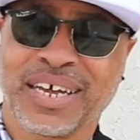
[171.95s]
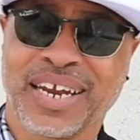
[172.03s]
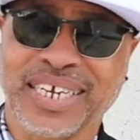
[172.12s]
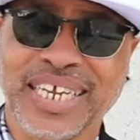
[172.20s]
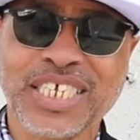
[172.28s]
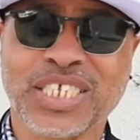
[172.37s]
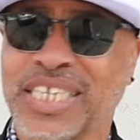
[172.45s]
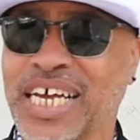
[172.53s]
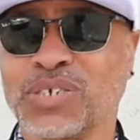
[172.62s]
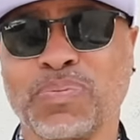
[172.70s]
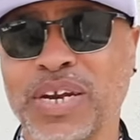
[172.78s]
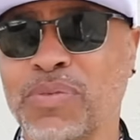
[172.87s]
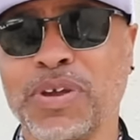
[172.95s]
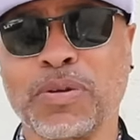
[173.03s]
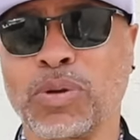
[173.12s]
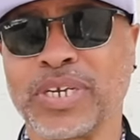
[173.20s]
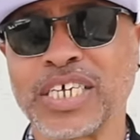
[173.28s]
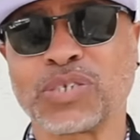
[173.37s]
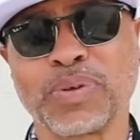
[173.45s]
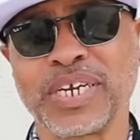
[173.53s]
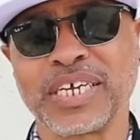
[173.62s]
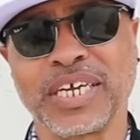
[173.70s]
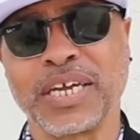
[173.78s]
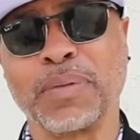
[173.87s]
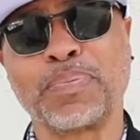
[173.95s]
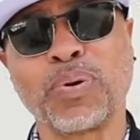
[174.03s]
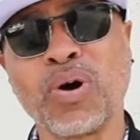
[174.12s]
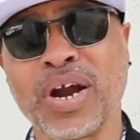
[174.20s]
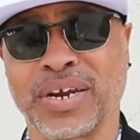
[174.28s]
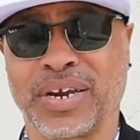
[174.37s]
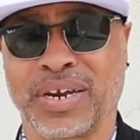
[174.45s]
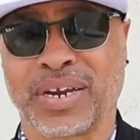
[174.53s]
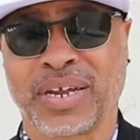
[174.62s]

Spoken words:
Like that's really important.